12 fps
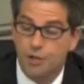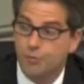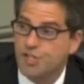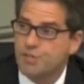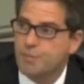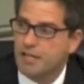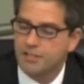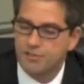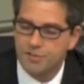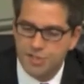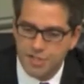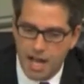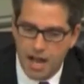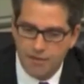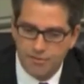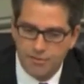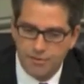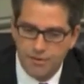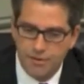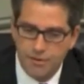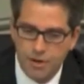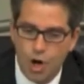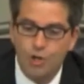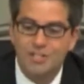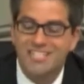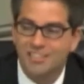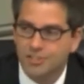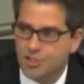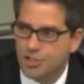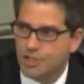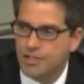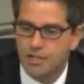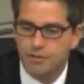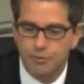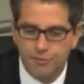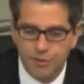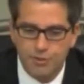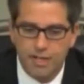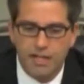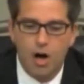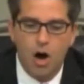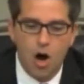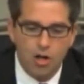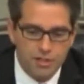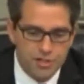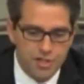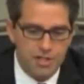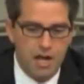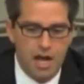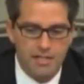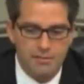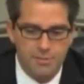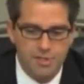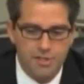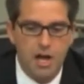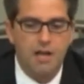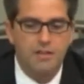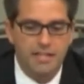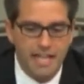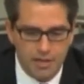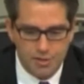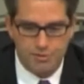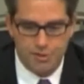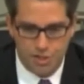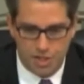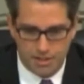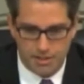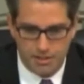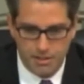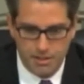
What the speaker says: and their respective staff are diligent in reviewing all agenda items on the council agenda.